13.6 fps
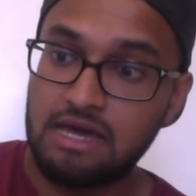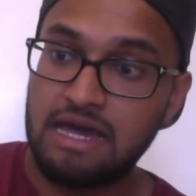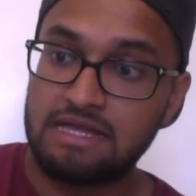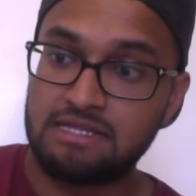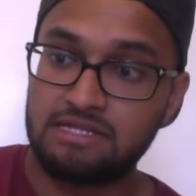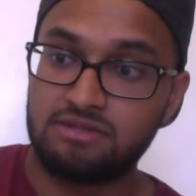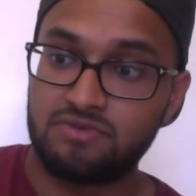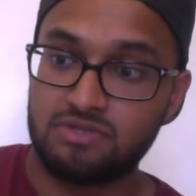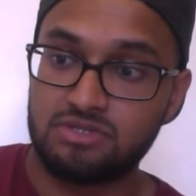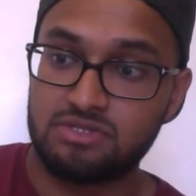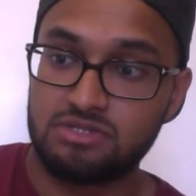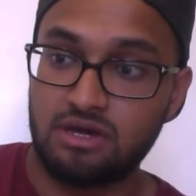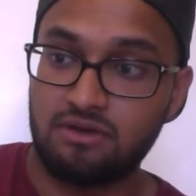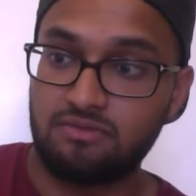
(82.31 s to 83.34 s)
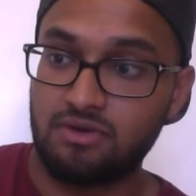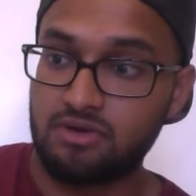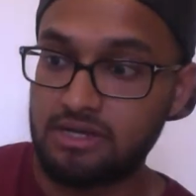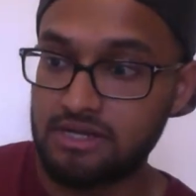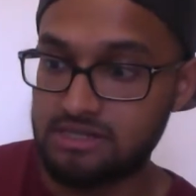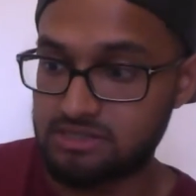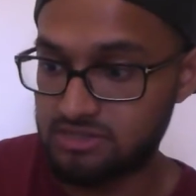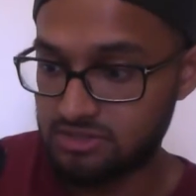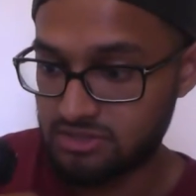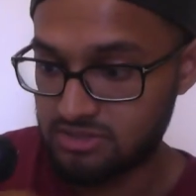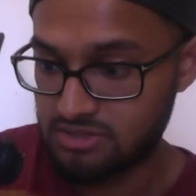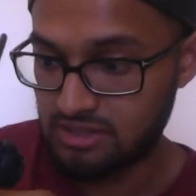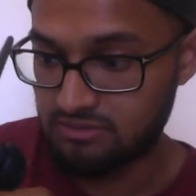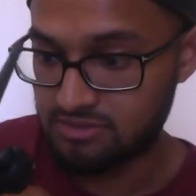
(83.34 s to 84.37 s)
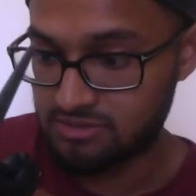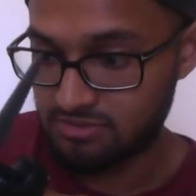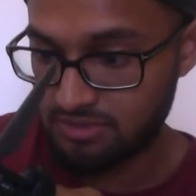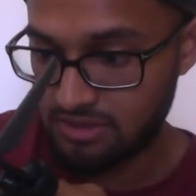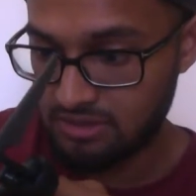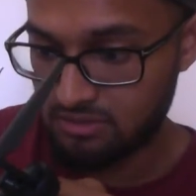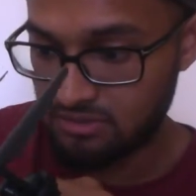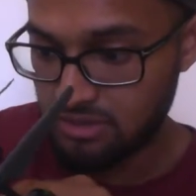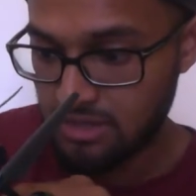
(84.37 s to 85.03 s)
and then you've got the servo connector just there as well.